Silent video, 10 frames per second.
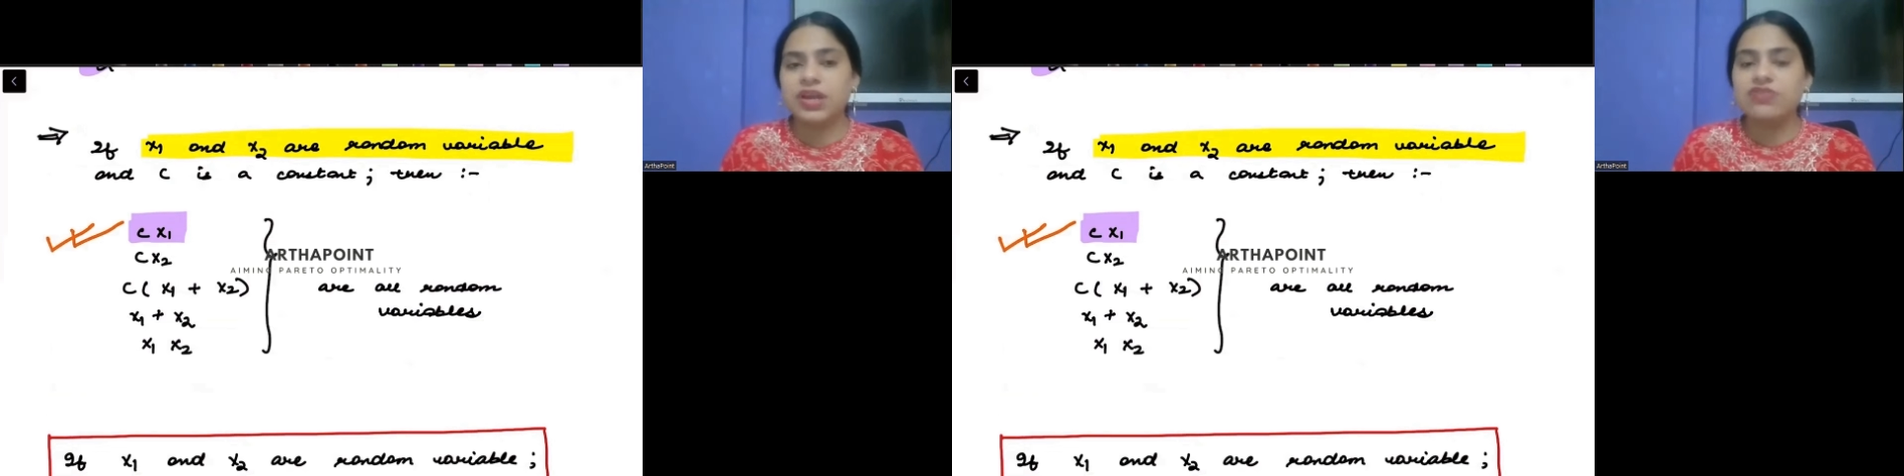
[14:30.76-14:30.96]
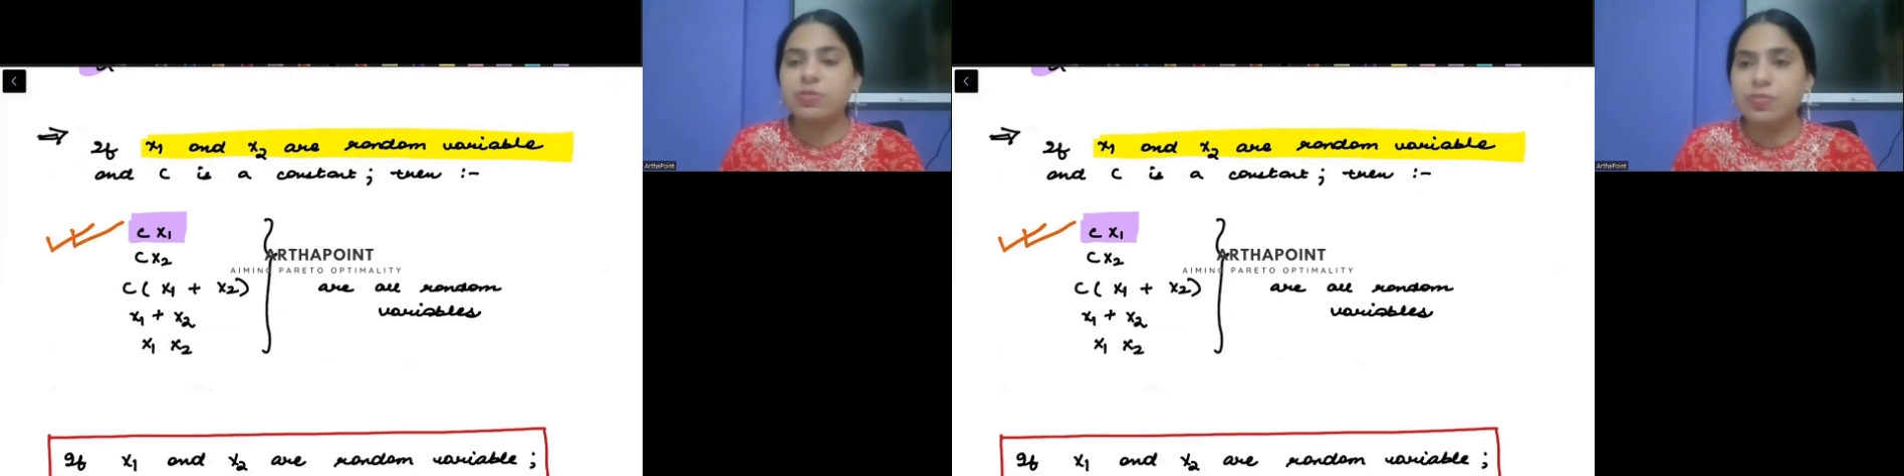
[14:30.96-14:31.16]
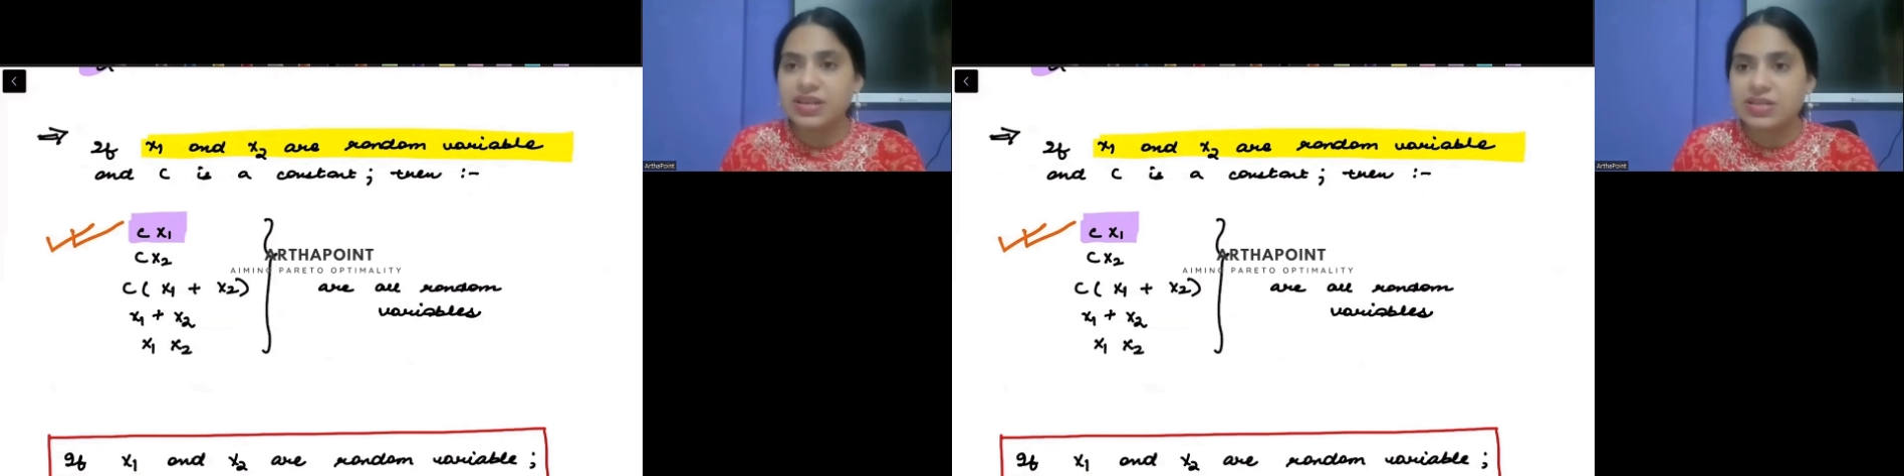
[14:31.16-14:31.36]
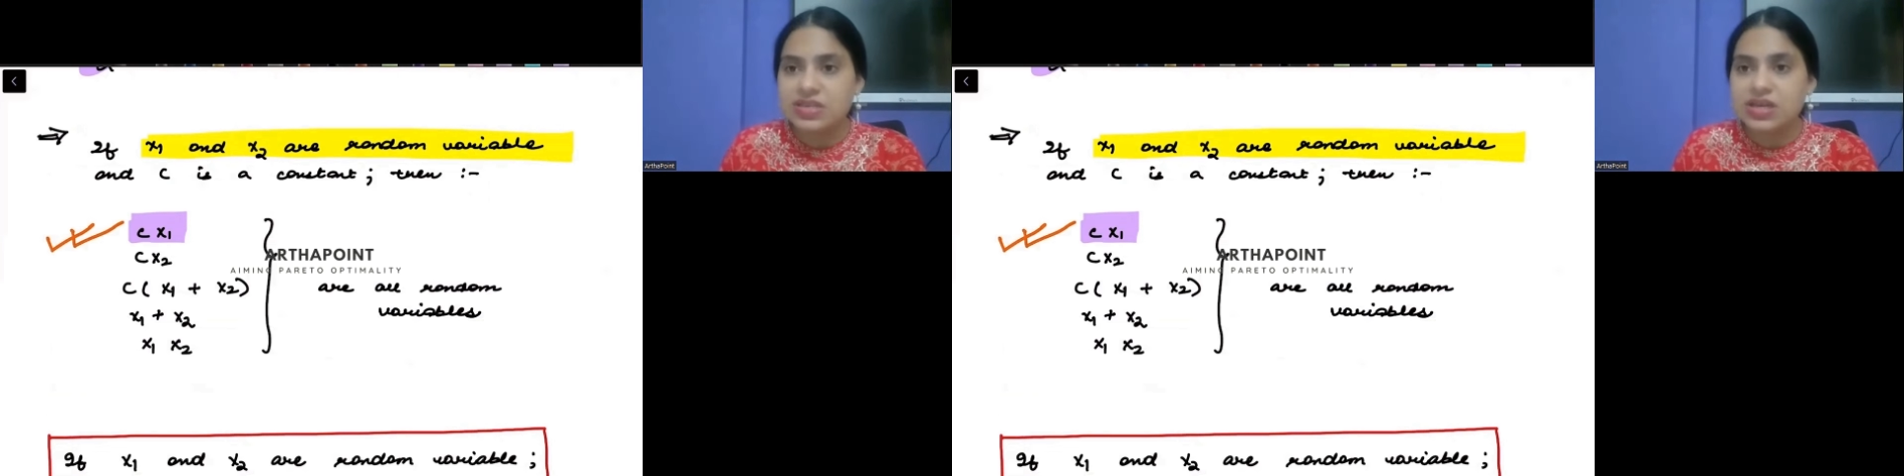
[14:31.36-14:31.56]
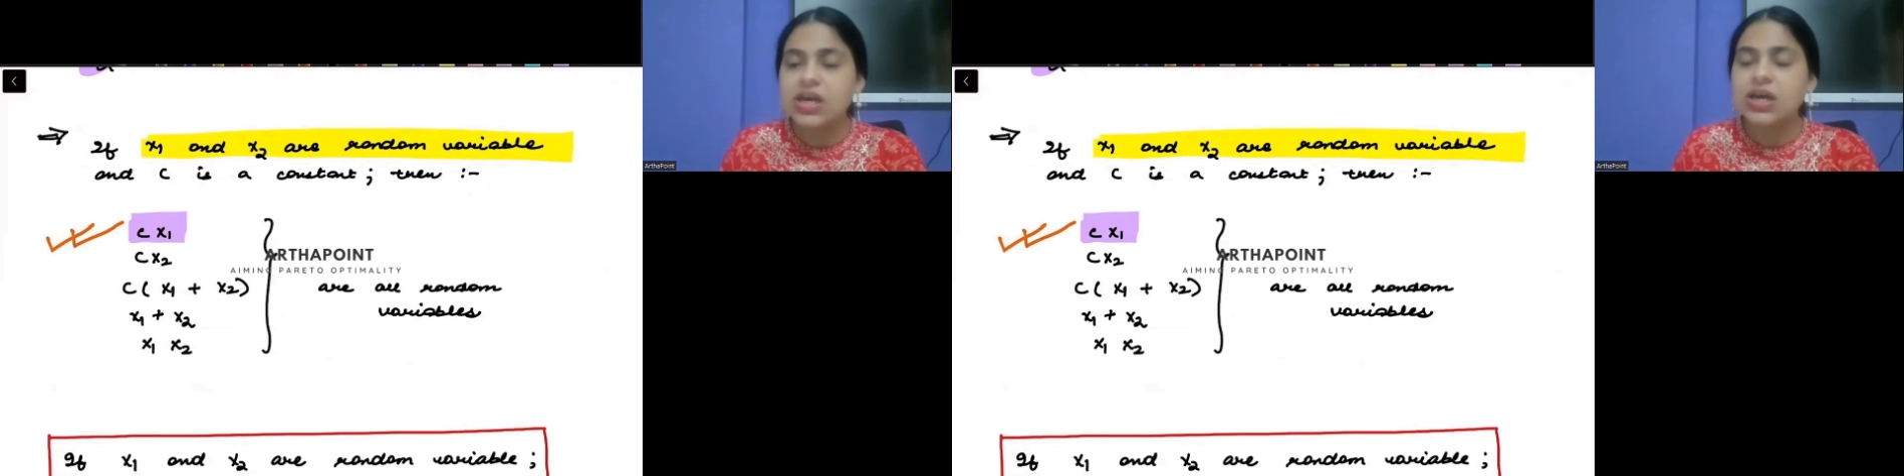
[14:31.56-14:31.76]
It
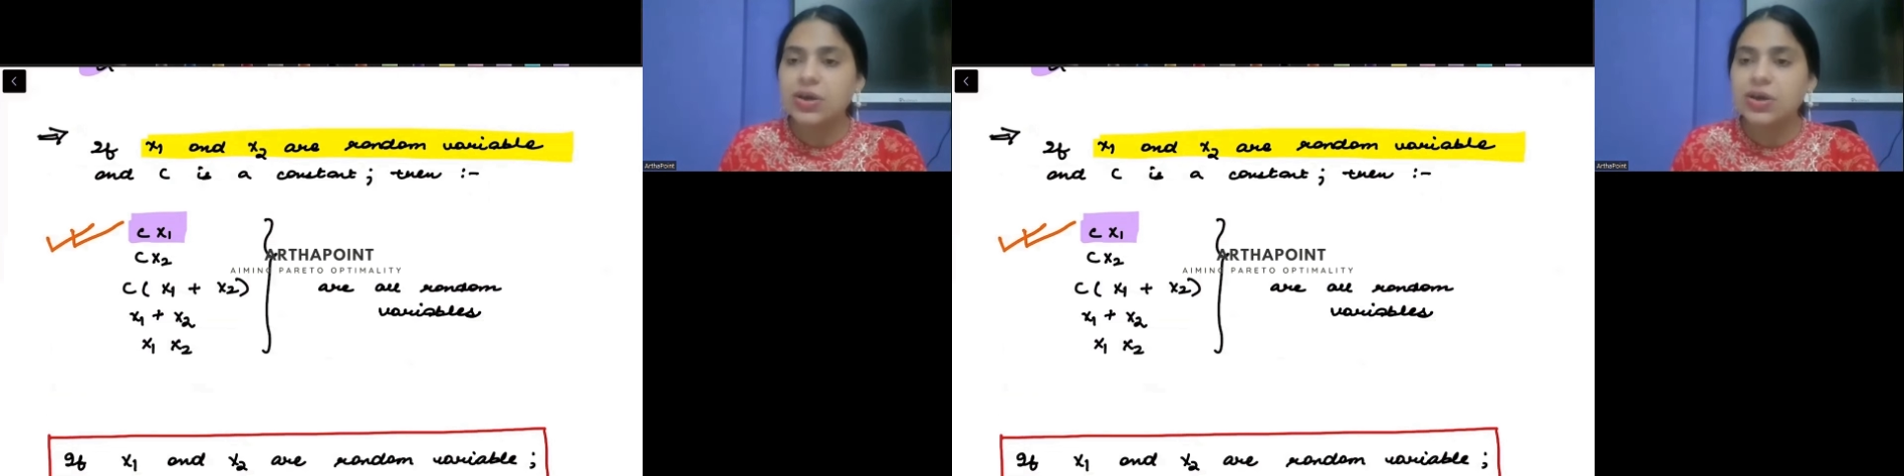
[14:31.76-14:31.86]
remains a